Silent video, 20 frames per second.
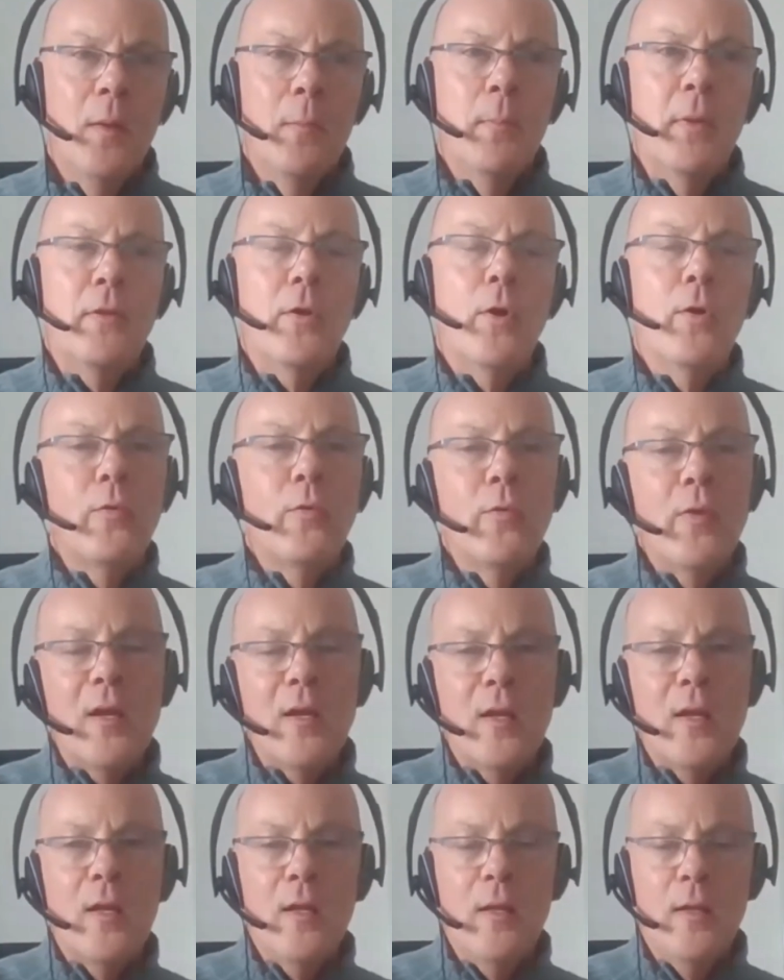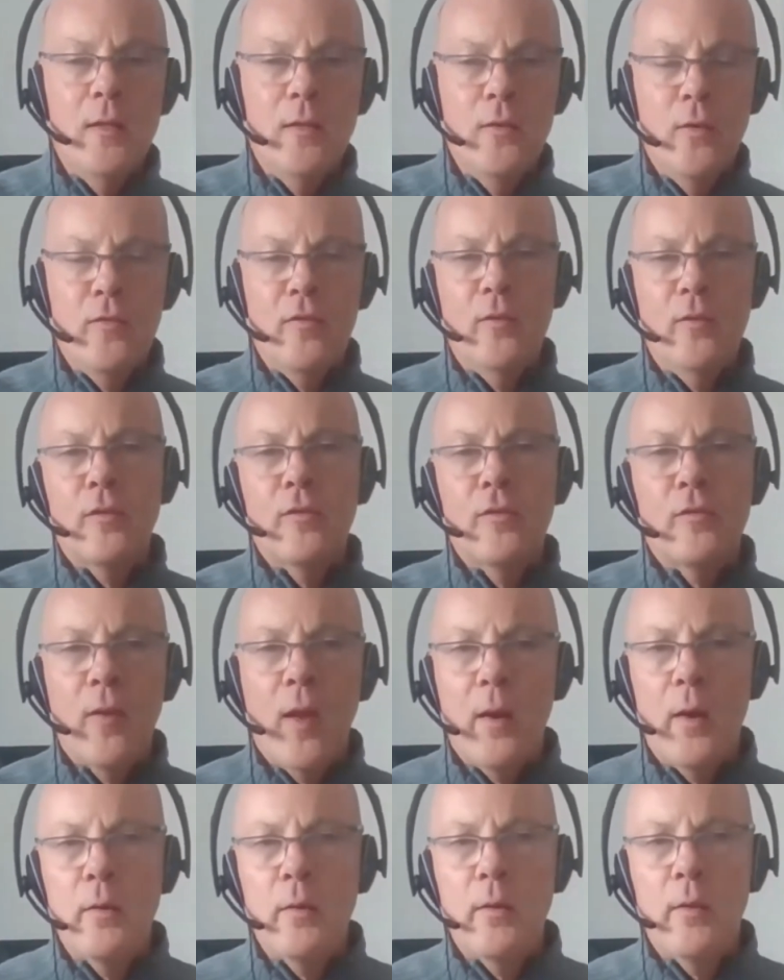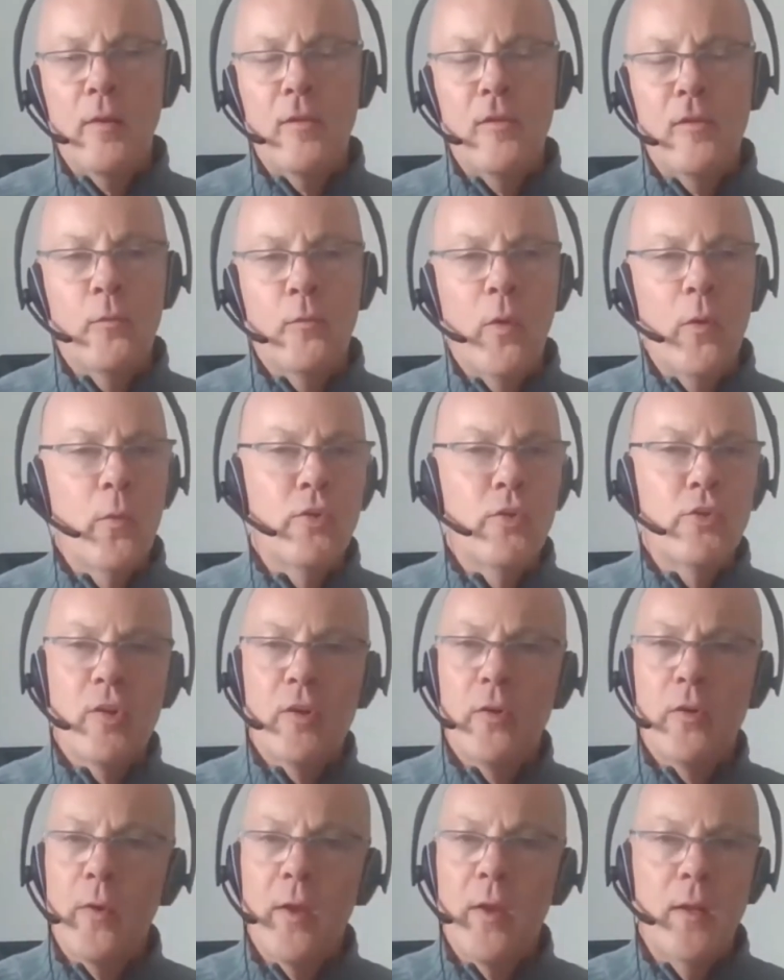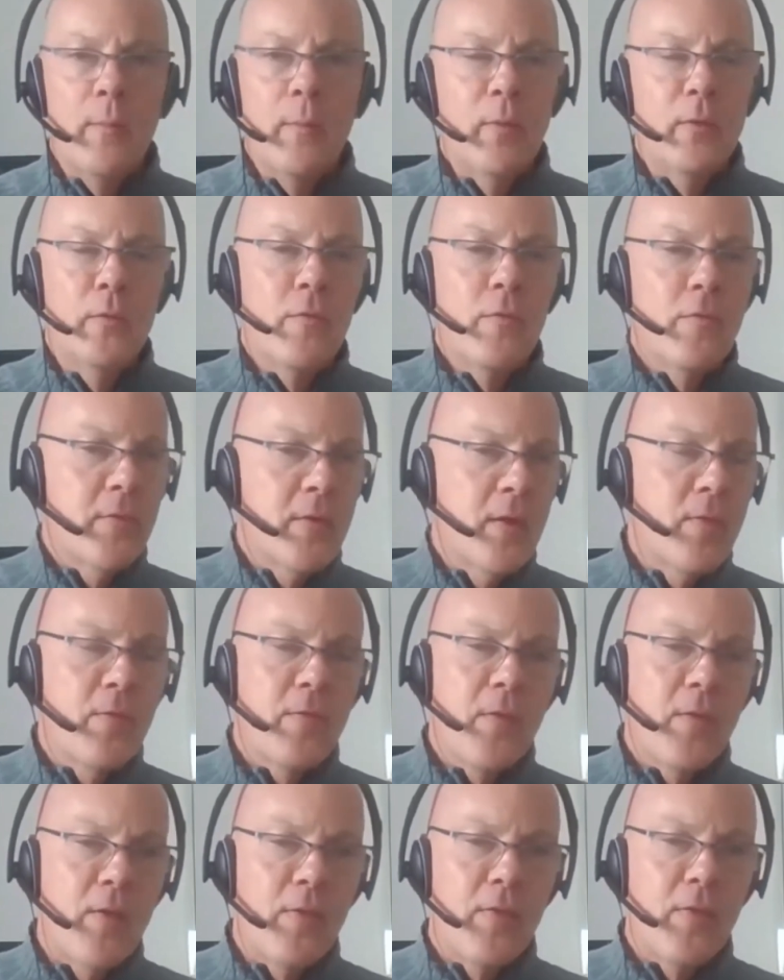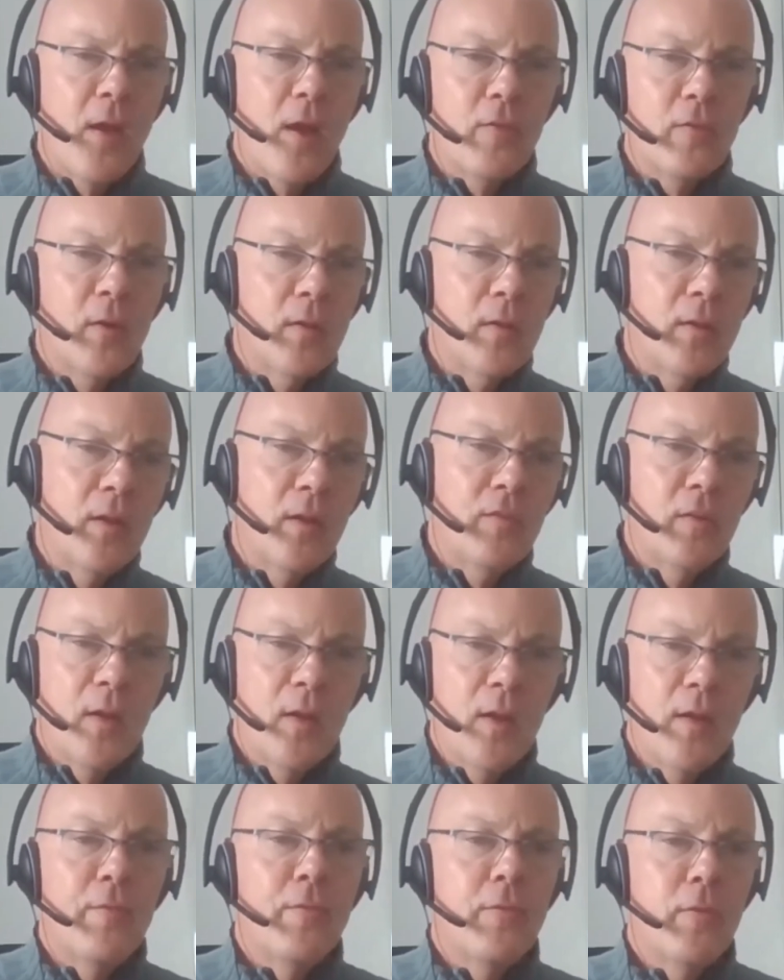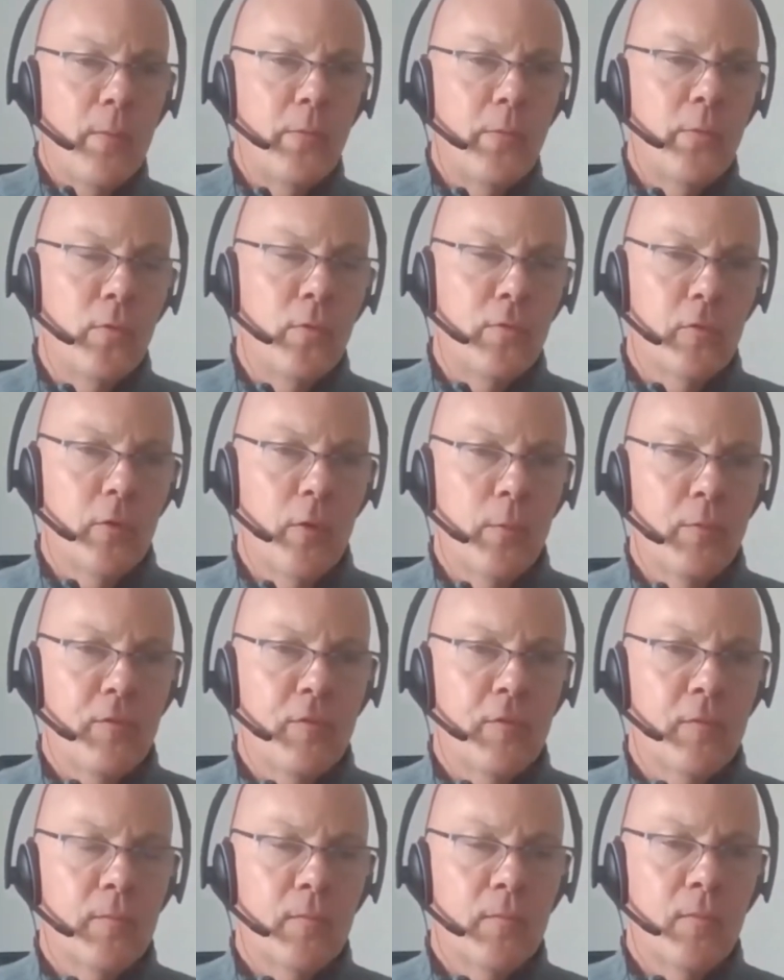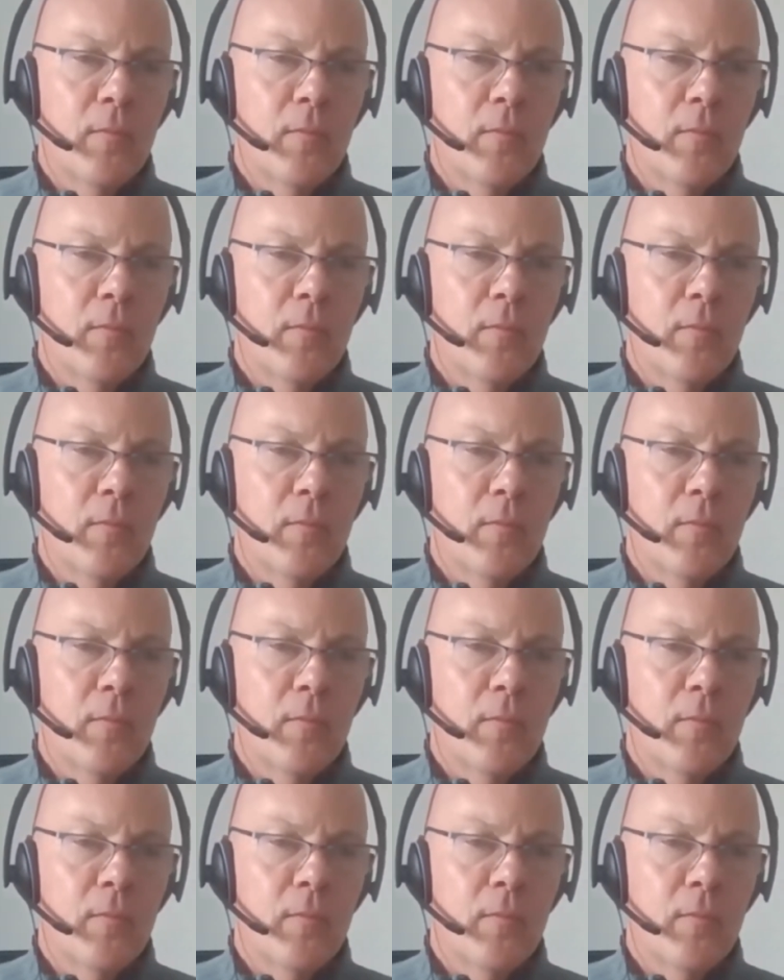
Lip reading: But already using those strategies, we were generating between 3,000 and 5,000 clicks a day from news groups.